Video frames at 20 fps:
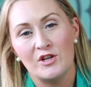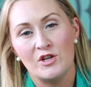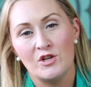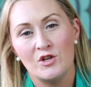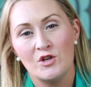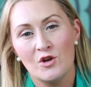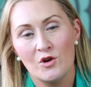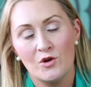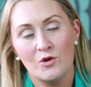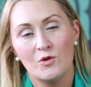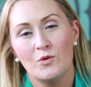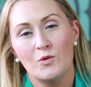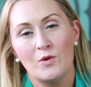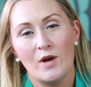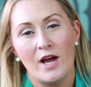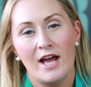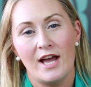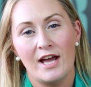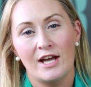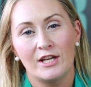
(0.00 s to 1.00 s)

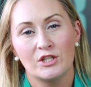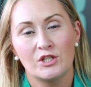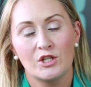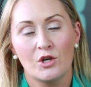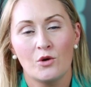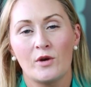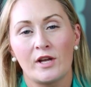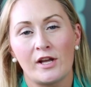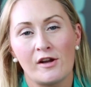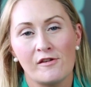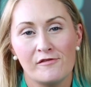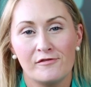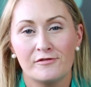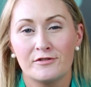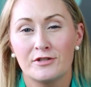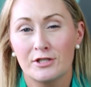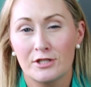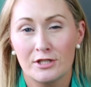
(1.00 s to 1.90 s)
no showing of